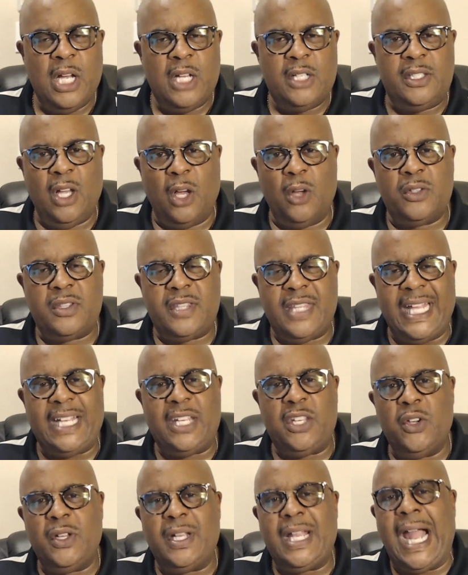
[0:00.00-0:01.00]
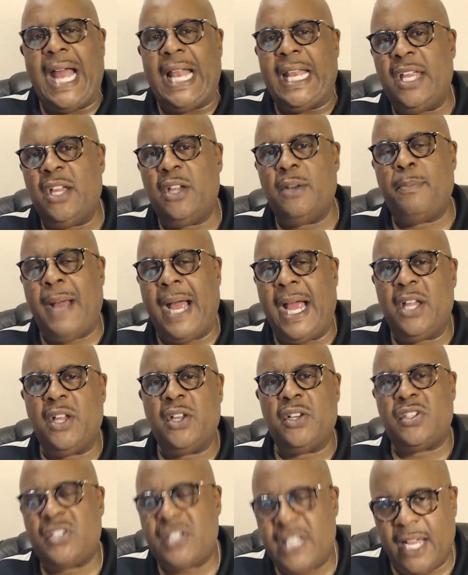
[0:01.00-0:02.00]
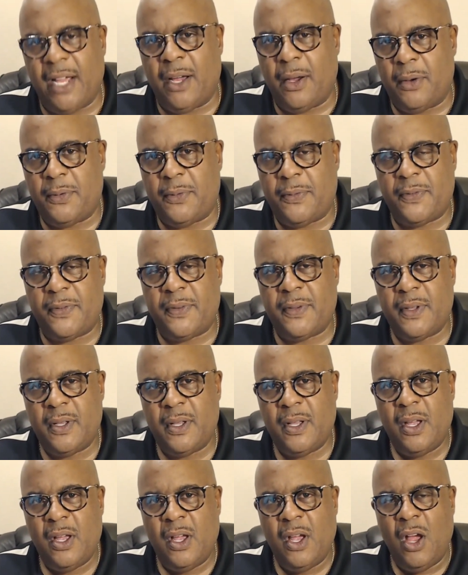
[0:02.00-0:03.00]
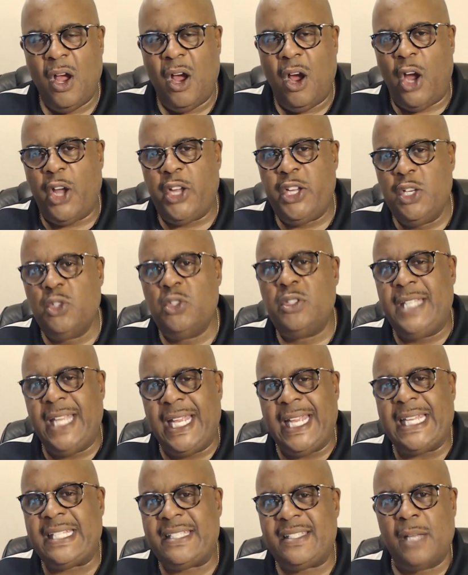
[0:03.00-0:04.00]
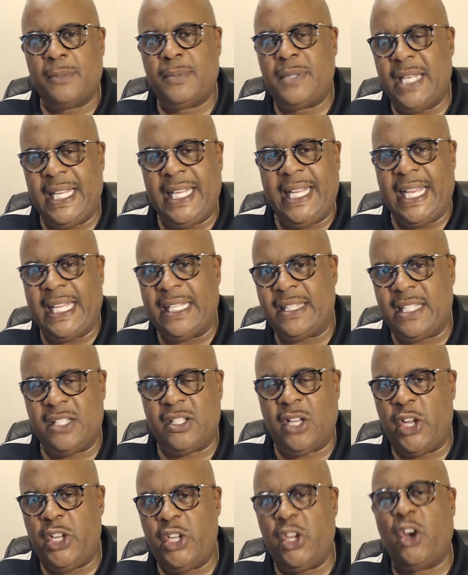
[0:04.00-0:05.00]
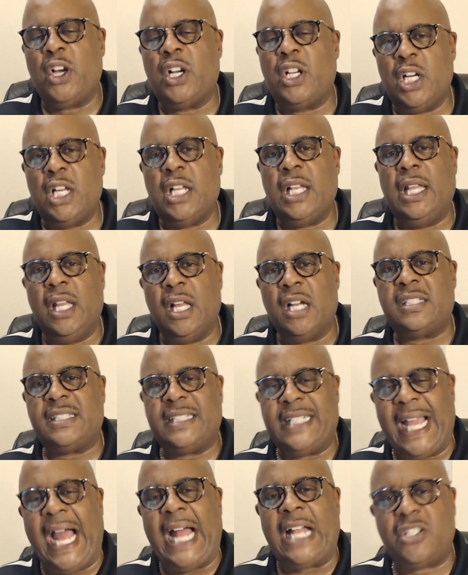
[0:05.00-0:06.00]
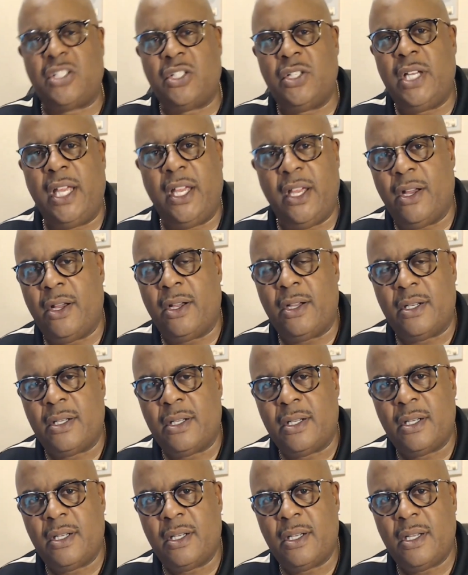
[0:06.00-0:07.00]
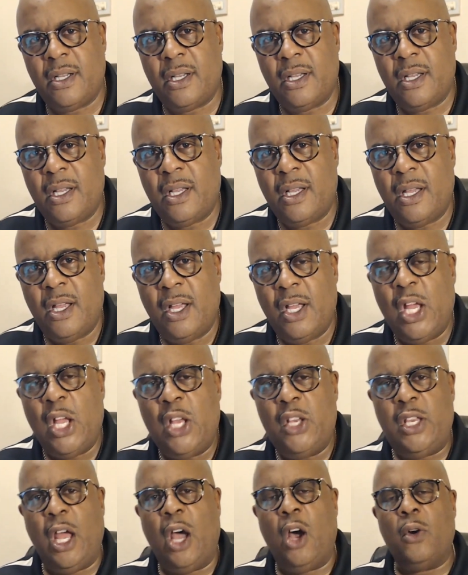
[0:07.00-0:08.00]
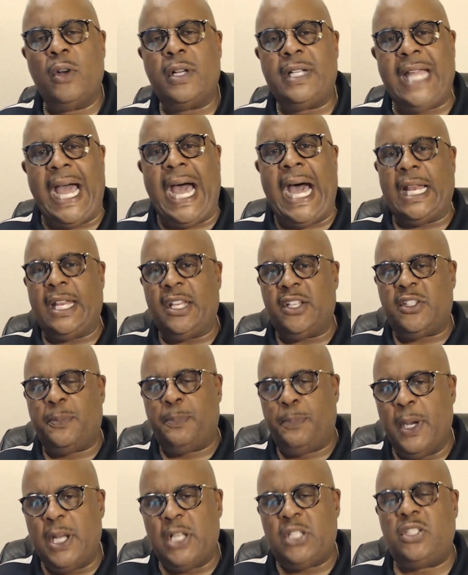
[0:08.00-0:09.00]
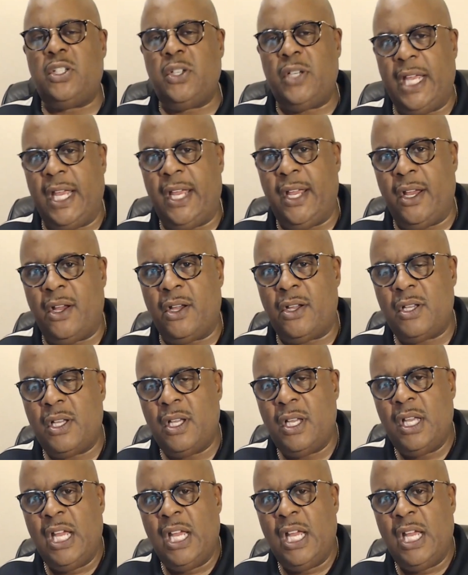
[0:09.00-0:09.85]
Don't think you got here by yourself. Or you did something to get this. Or your good looks got you here. No, God has put you here